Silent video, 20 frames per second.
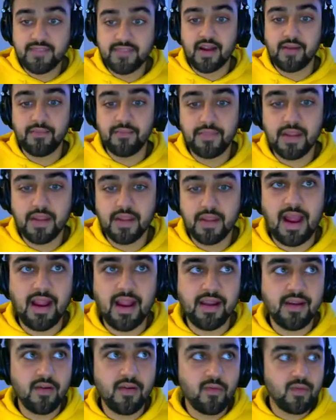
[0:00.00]
and
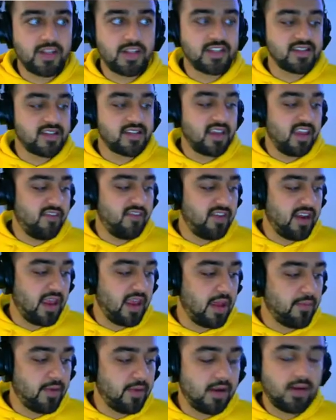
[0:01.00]
which is even able
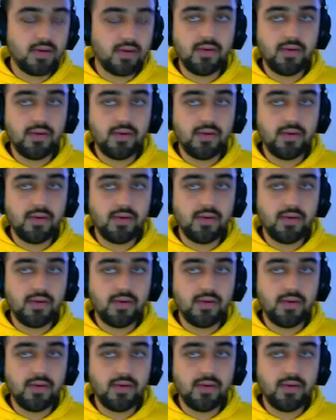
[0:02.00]
to